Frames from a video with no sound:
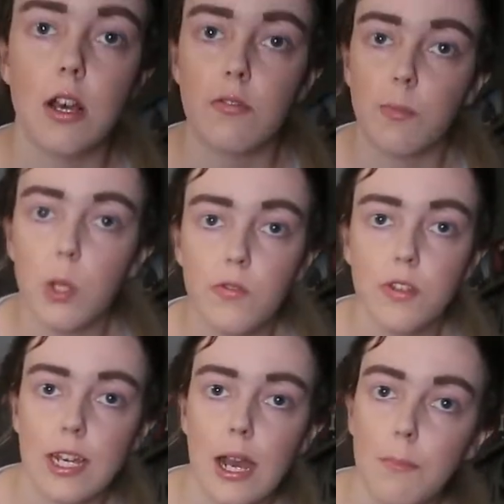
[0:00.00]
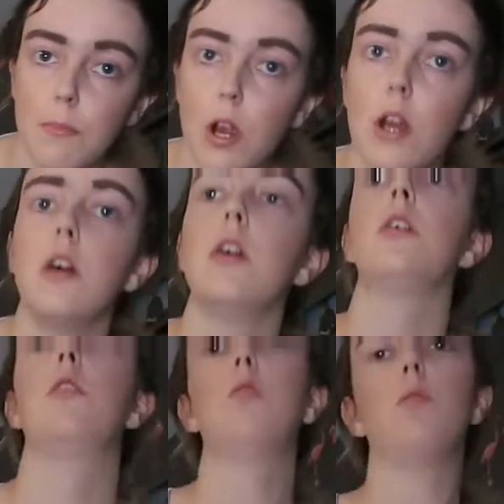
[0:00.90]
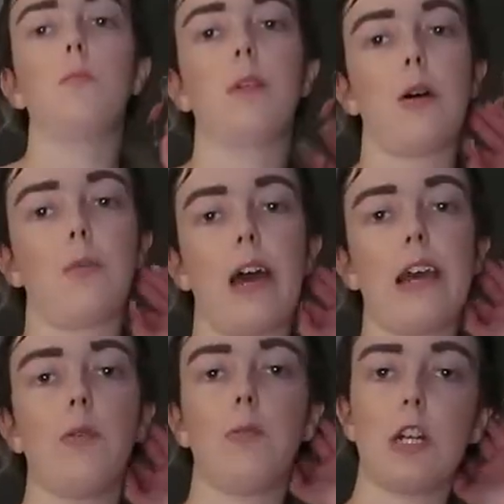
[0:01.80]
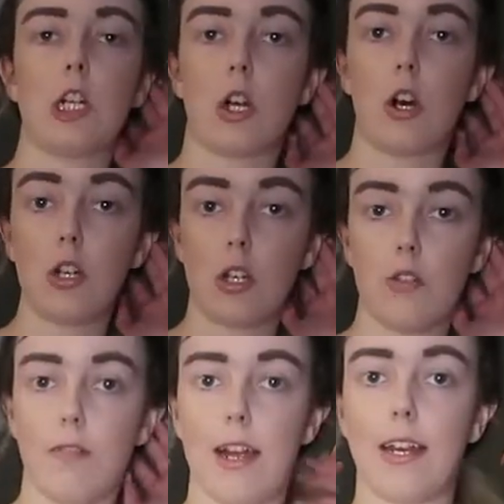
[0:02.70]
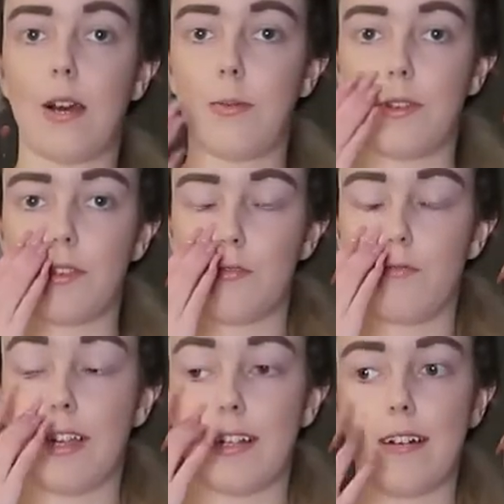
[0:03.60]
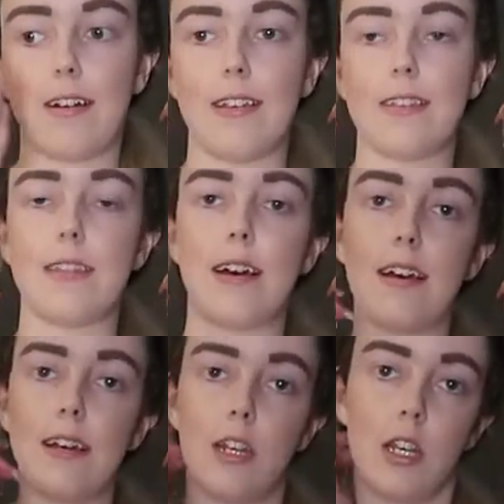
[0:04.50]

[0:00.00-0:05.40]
I've moved the camera up that way, which I can't do right now because the ring light is there.